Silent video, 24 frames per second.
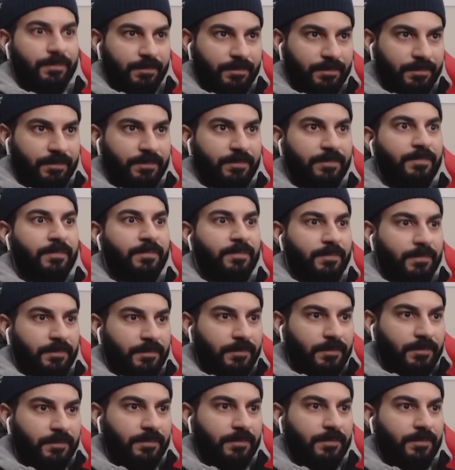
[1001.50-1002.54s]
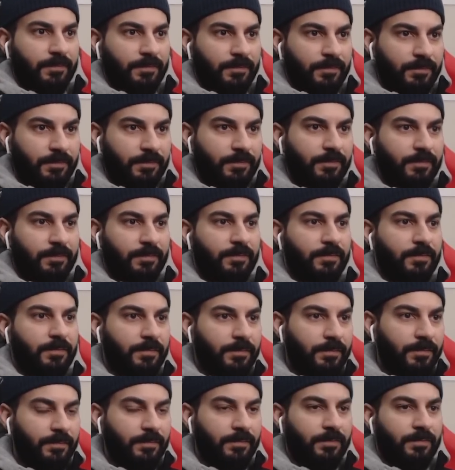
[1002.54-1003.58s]

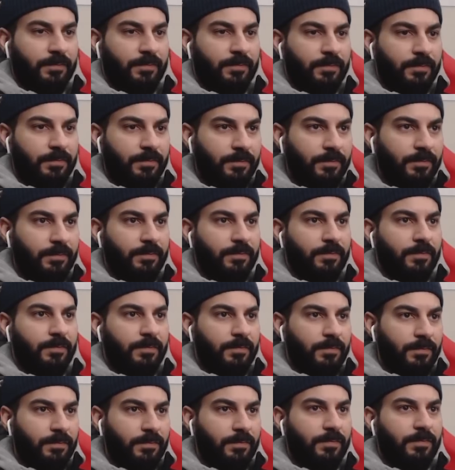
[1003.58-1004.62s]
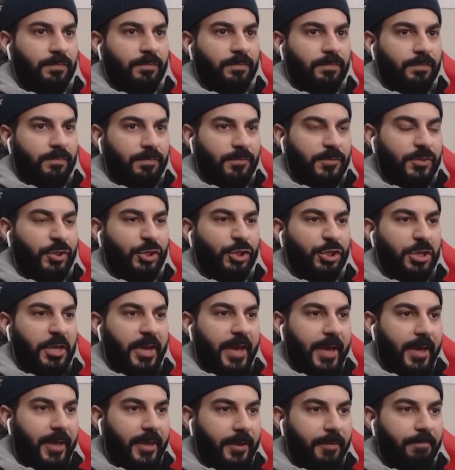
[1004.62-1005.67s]

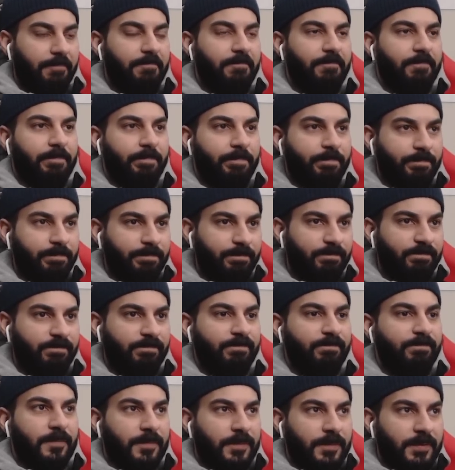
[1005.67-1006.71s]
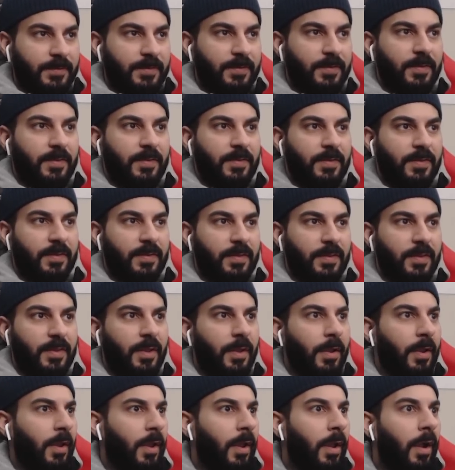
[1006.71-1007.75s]

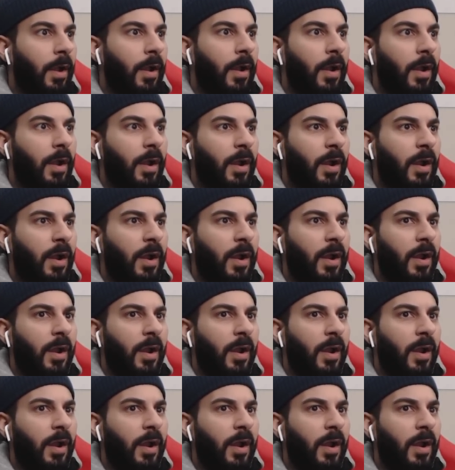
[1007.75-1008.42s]
No one is speaking in this clip.